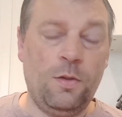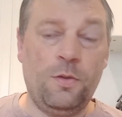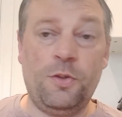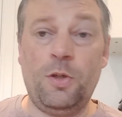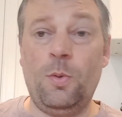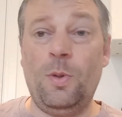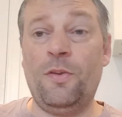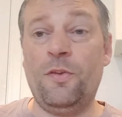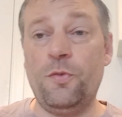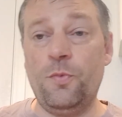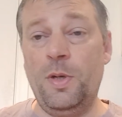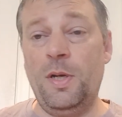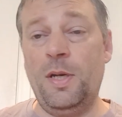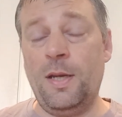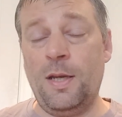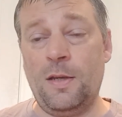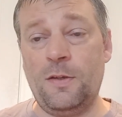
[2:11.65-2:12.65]
so a
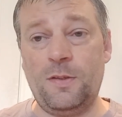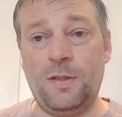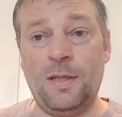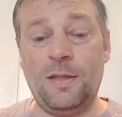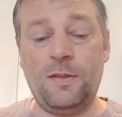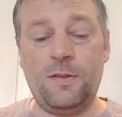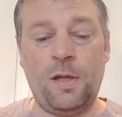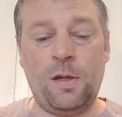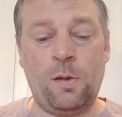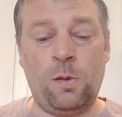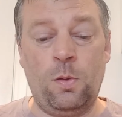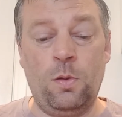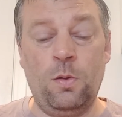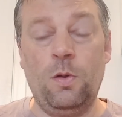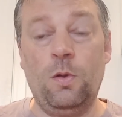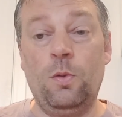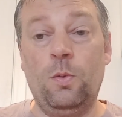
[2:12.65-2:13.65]
3DS XL
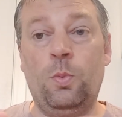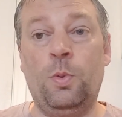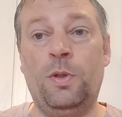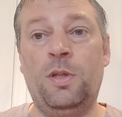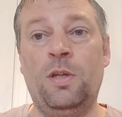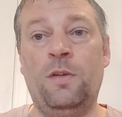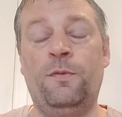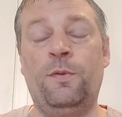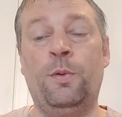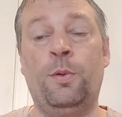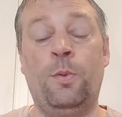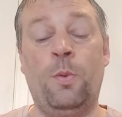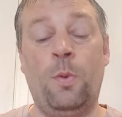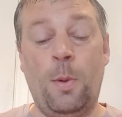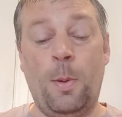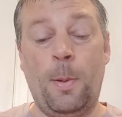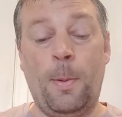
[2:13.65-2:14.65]
would give
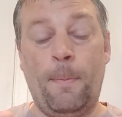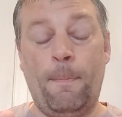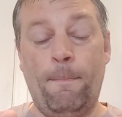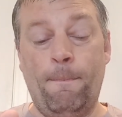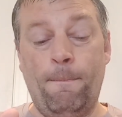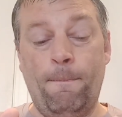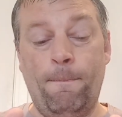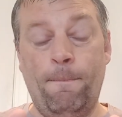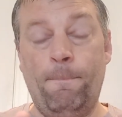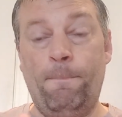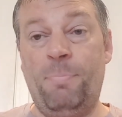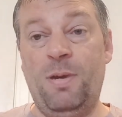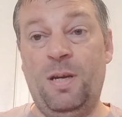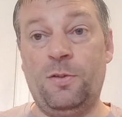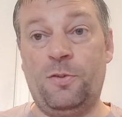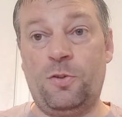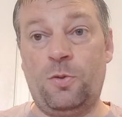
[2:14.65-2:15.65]
you
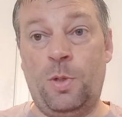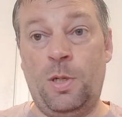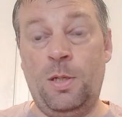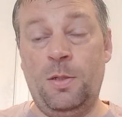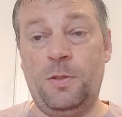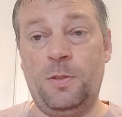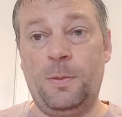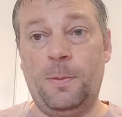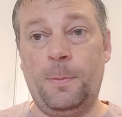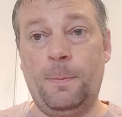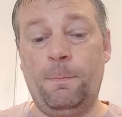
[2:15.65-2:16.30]
bigger screens